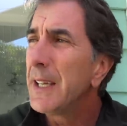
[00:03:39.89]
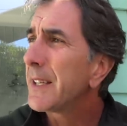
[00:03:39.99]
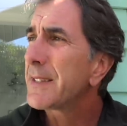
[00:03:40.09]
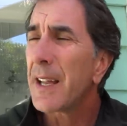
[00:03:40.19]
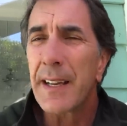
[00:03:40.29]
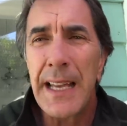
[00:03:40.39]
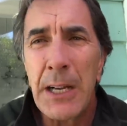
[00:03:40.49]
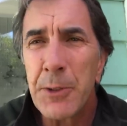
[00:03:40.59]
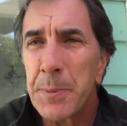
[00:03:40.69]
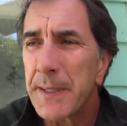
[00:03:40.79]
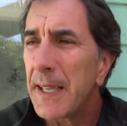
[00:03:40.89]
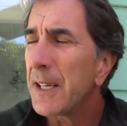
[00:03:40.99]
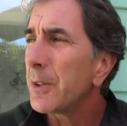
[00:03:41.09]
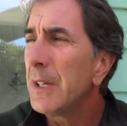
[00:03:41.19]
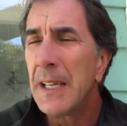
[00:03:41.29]
It's not a couch
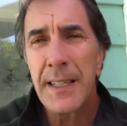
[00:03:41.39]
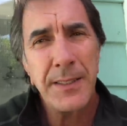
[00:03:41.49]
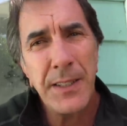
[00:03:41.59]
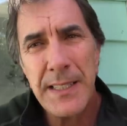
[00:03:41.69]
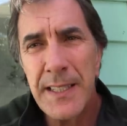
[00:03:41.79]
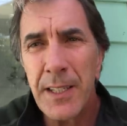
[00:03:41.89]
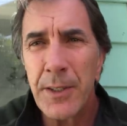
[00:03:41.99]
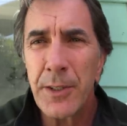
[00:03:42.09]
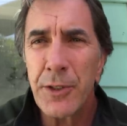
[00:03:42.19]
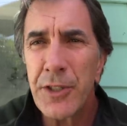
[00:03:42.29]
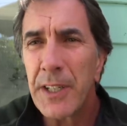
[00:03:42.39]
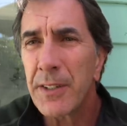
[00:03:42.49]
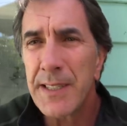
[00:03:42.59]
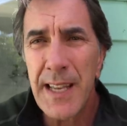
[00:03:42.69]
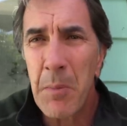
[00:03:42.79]
potato that's going to sit under your chair
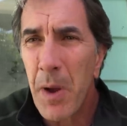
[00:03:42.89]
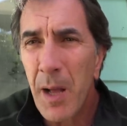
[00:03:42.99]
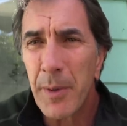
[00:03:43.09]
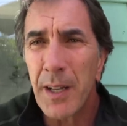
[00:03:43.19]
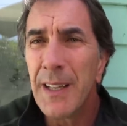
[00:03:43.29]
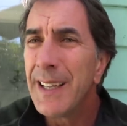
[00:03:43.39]
and say mama.